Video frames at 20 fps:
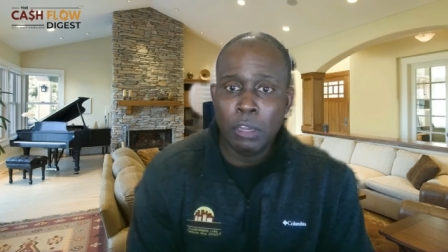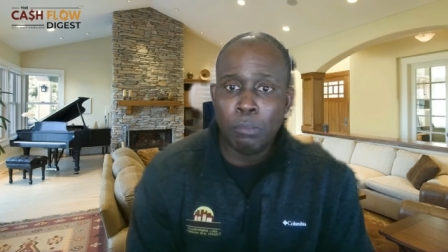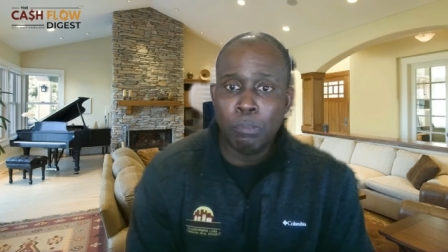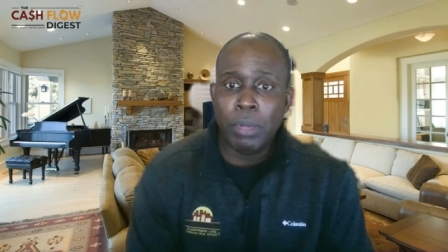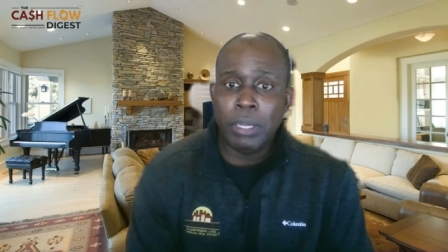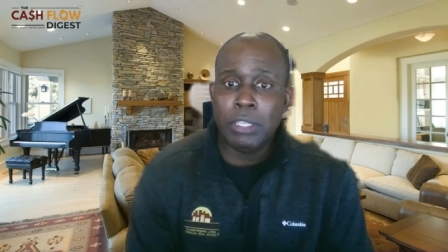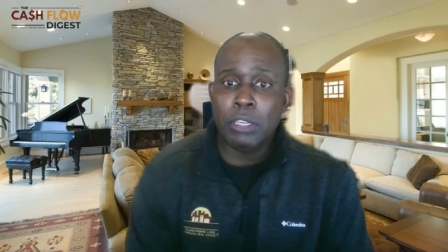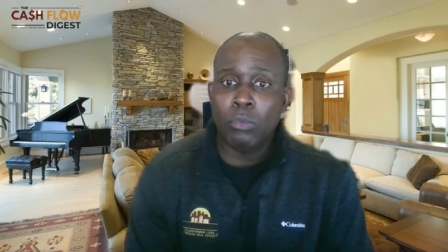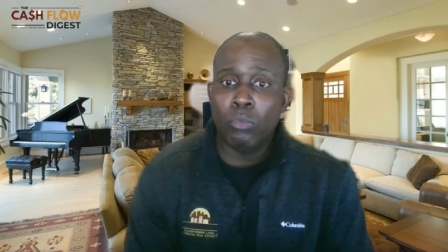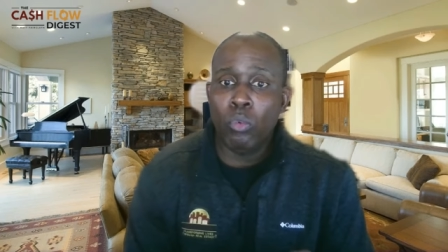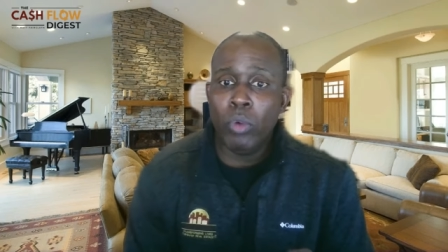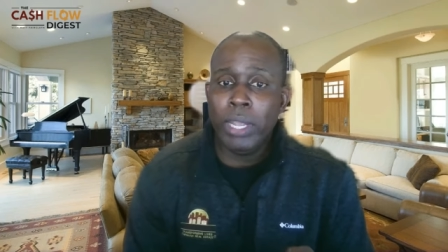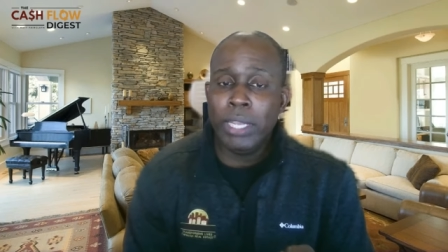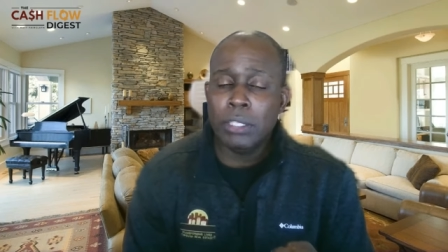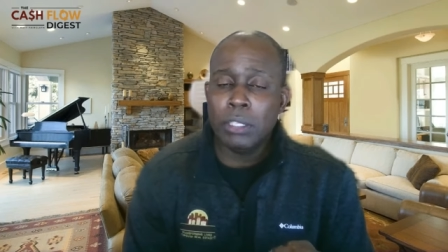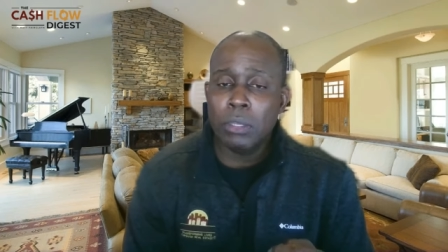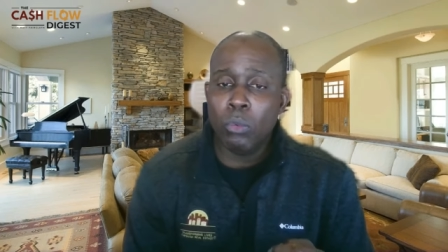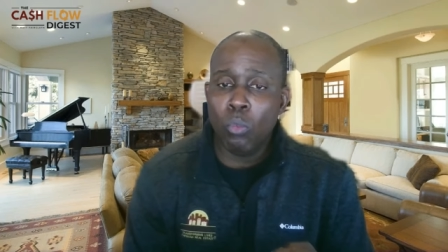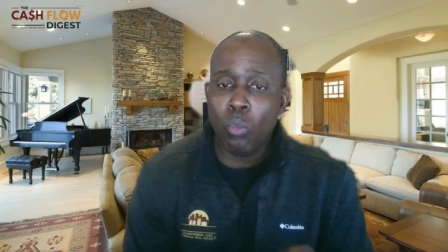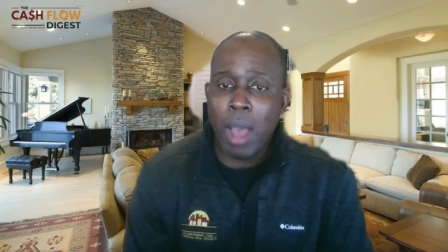But the
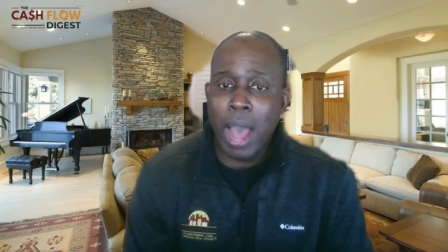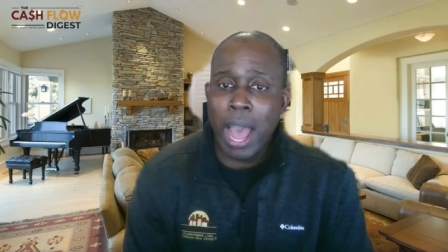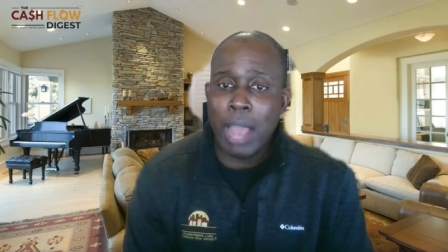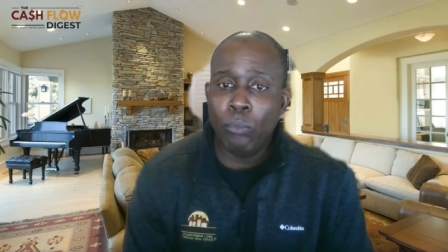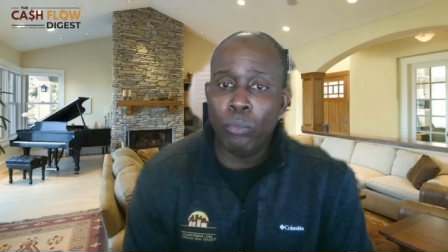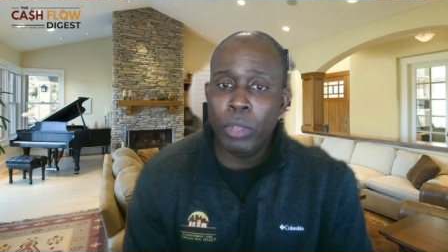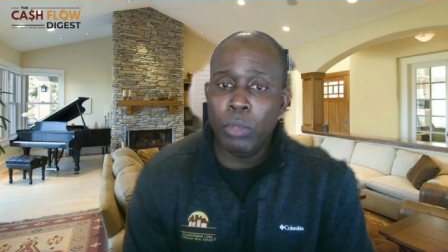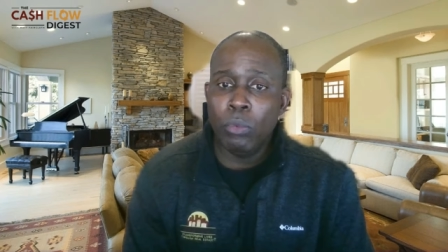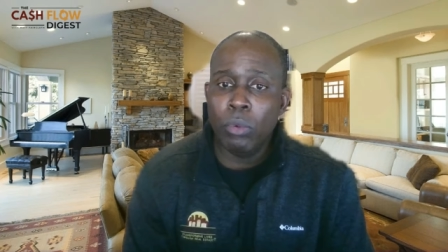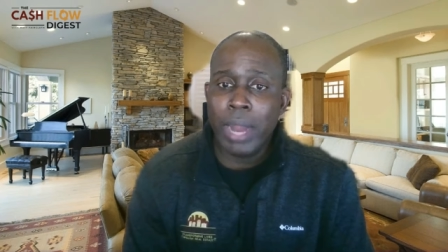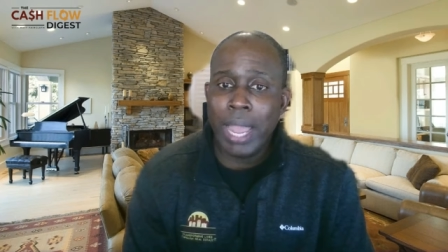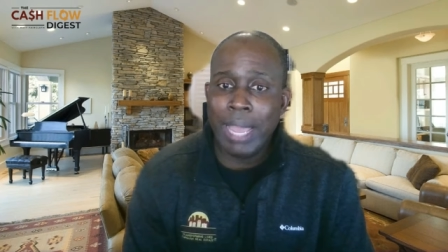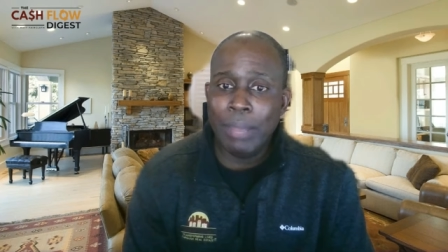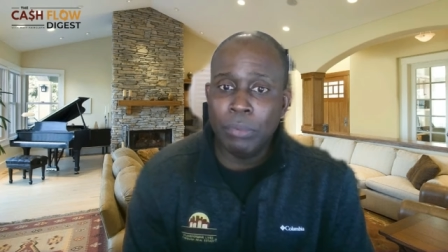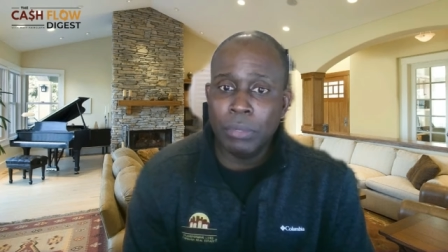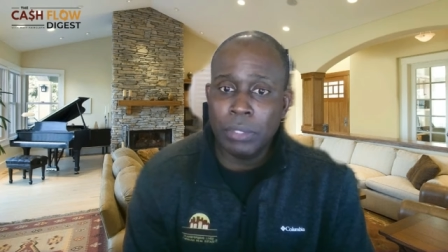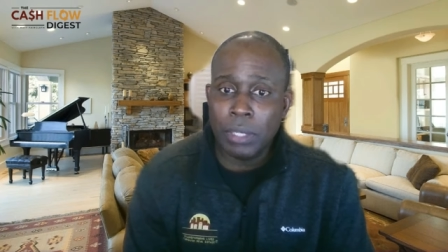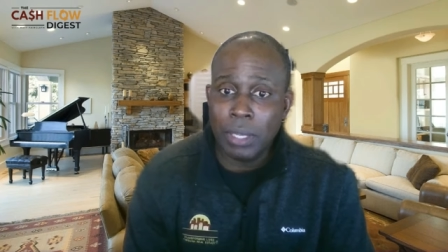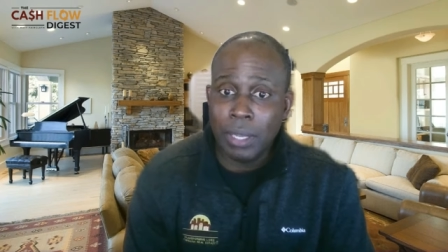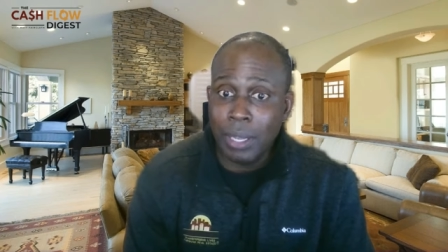reason why we were
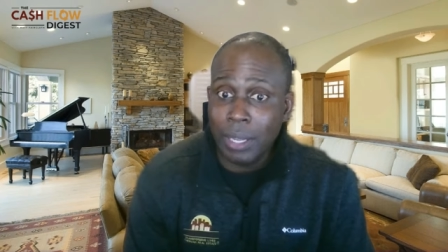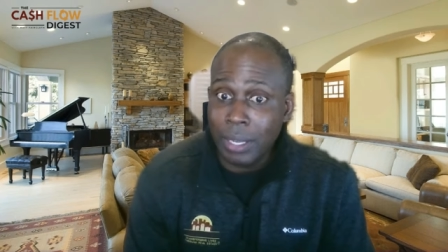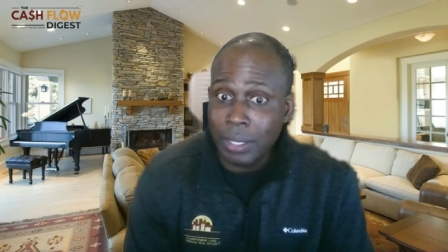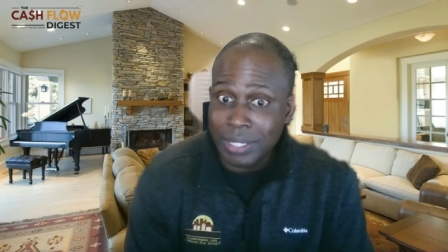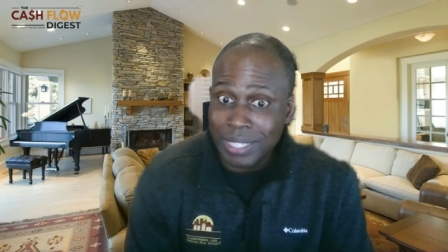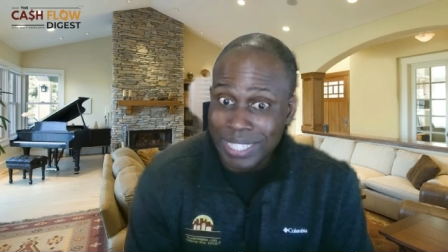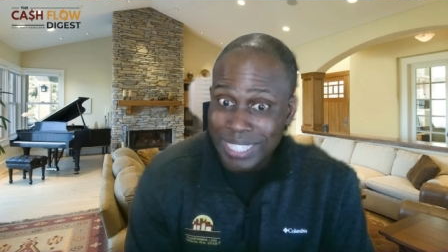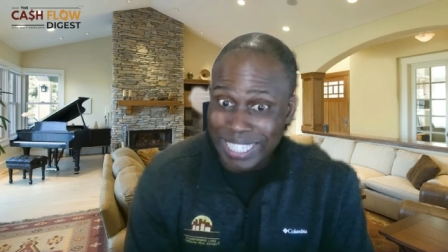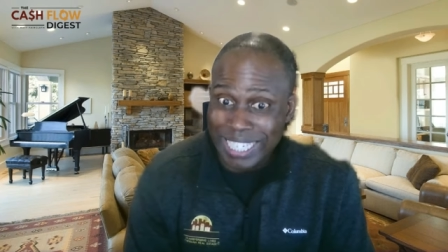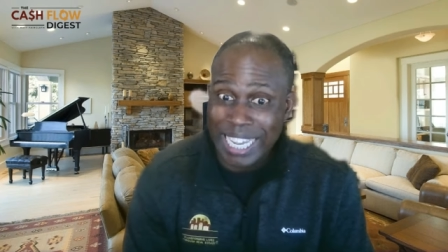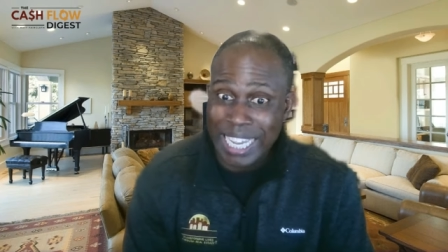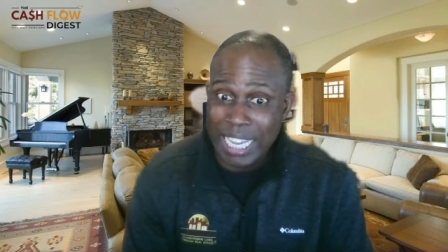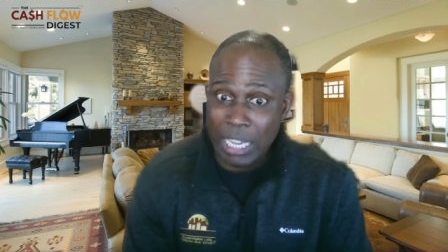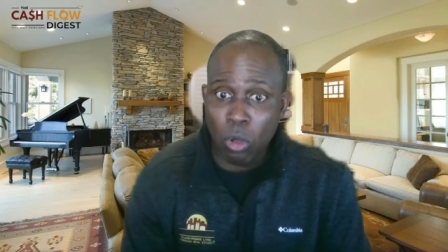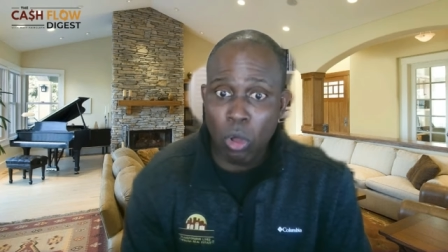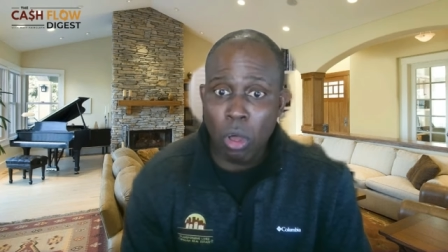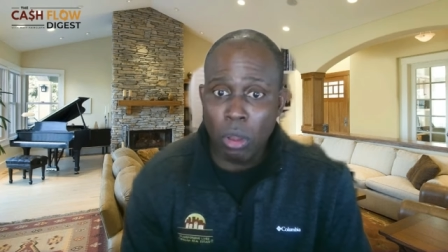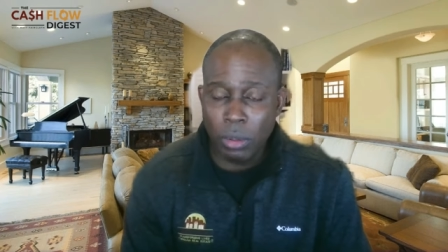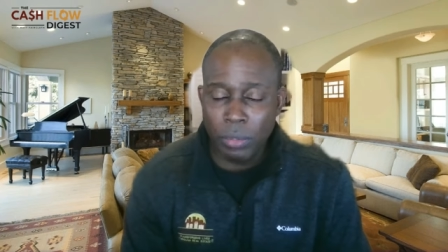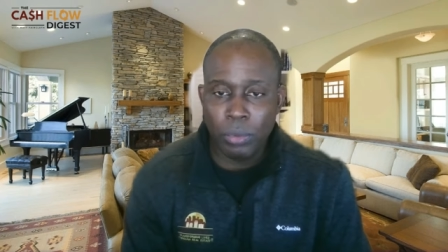able to see
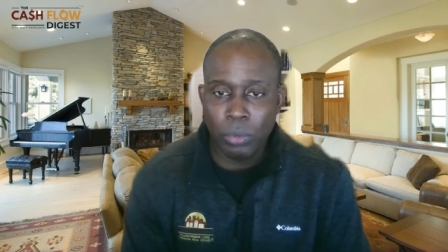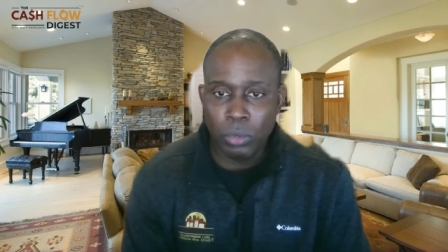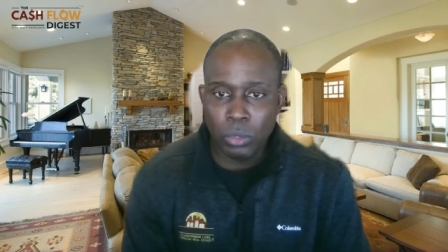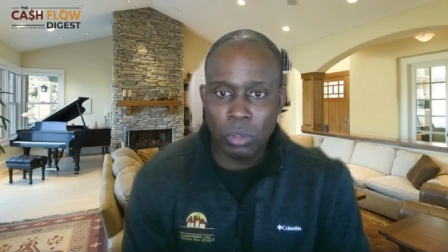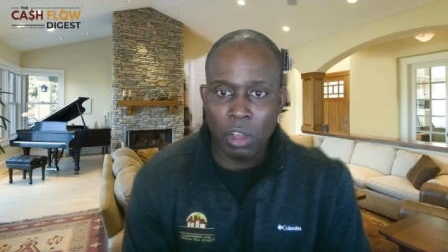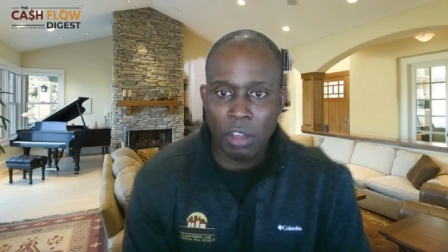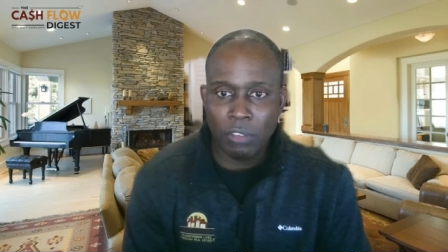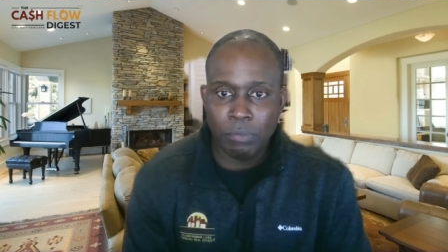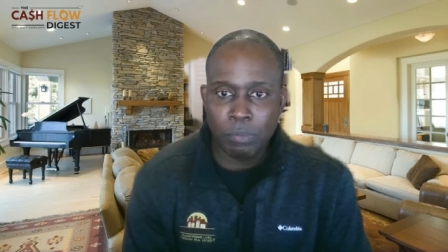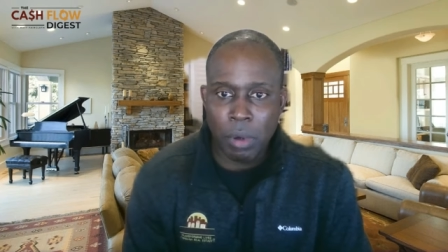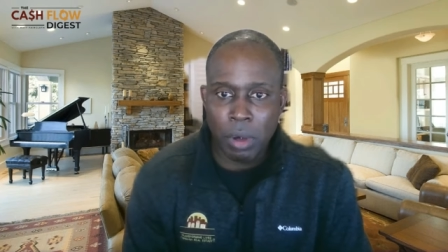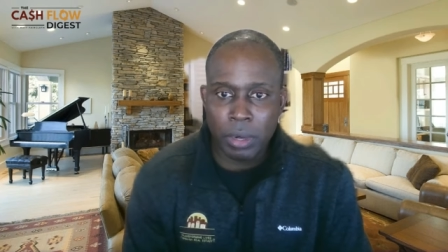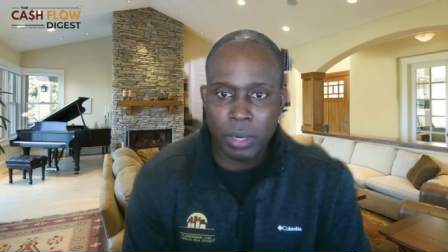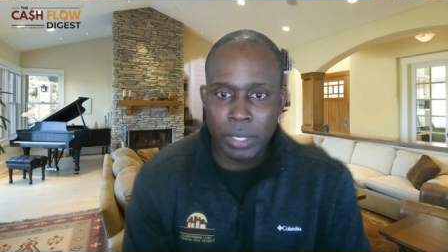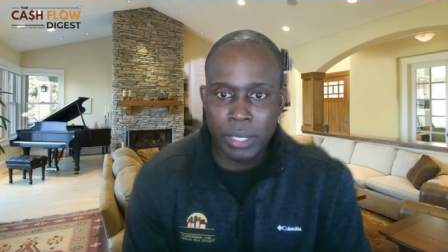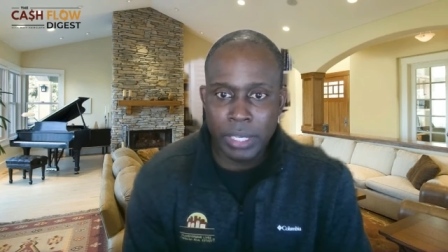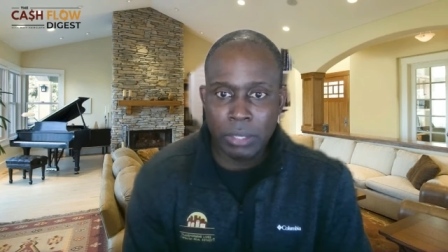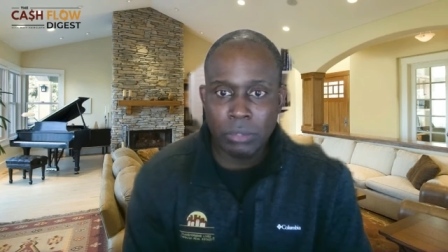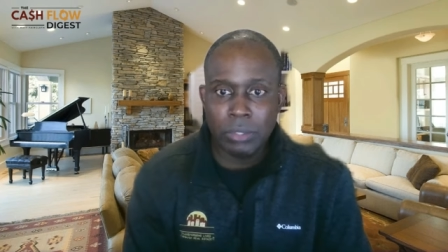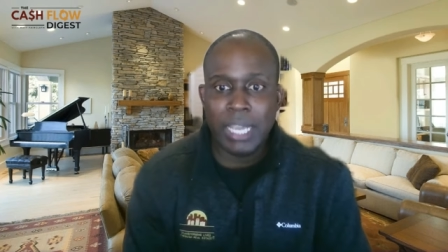all of those off market
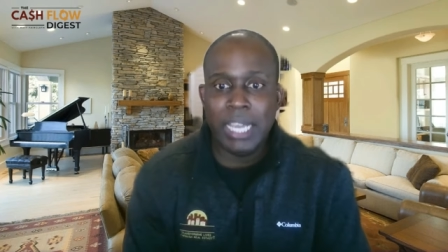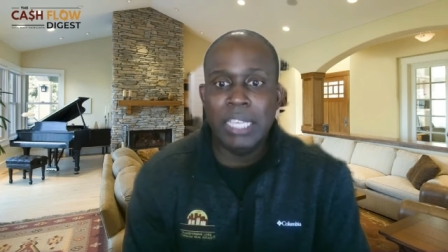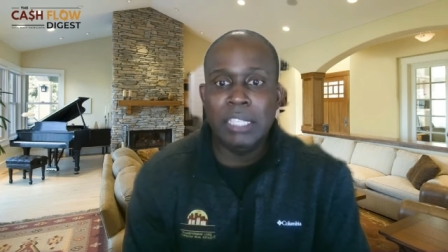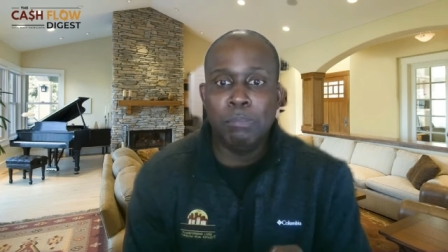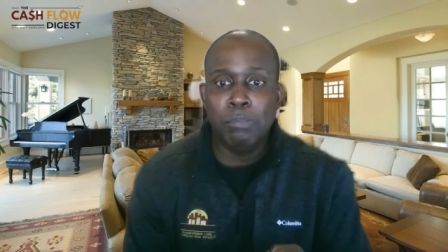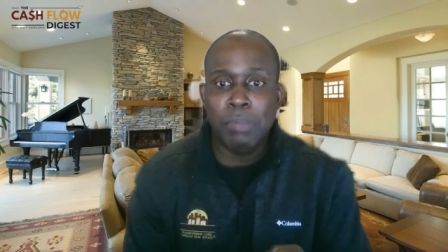deals is